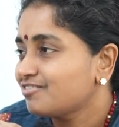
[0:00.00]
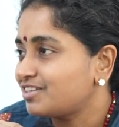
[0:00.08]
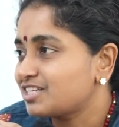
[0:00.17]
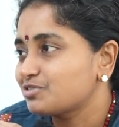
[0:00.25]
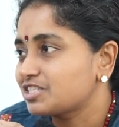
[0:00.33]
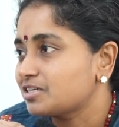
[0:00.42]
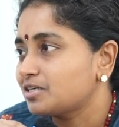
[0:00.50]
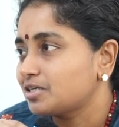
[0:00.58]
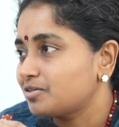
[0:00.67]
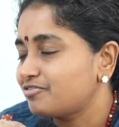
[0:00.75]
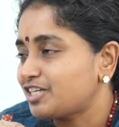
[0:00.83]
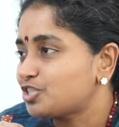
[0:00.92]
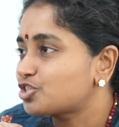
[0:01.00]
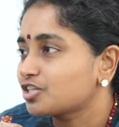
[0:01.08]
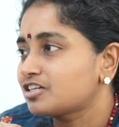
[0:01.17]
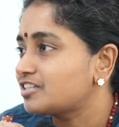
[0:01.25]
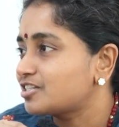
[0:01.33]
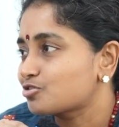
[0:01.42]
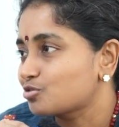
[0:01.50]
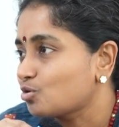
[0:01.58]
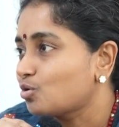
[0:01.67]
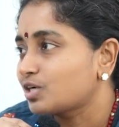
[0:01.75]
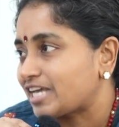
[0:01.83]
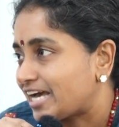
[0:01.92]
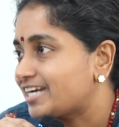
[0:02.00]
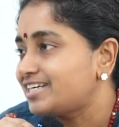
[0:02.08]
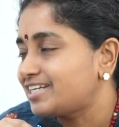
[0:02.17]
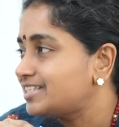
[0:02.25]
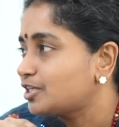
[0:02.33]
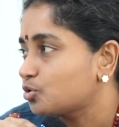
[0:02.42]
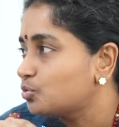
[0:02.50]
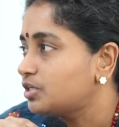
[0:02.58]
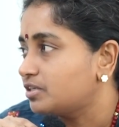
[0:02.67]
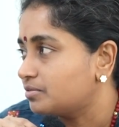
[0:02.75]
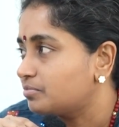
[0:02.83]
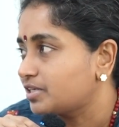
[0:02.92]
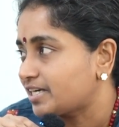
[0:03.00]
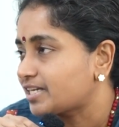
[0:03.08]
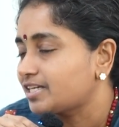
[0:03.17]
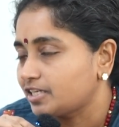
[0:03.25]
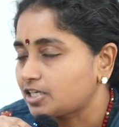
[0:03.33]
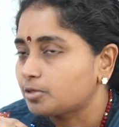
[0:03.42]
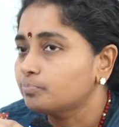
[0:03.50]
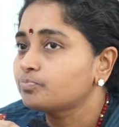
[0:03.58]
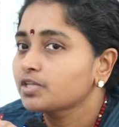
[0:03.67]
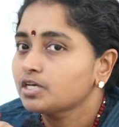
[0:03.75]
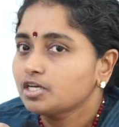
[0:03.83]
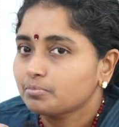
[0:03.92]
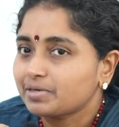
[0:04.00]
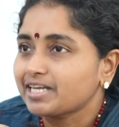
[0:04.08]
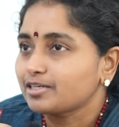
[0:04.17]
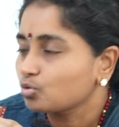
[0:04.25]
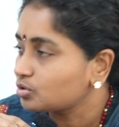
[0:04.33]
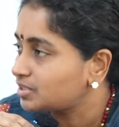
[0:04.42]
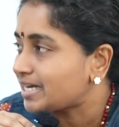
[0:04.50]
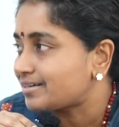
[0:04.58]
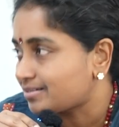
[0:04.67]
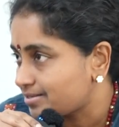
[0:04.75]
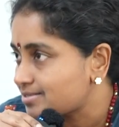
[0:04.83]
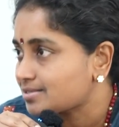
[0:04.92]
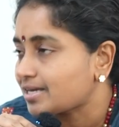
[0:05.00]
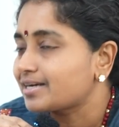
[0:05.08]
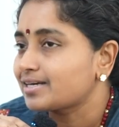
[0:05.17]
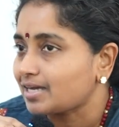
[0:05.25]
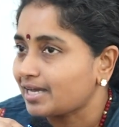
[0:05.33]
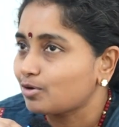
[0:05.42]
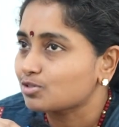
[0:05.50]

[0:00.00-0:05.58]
Whereas with a venture, there is no guarantee that you will get an income. But I took that risk, and I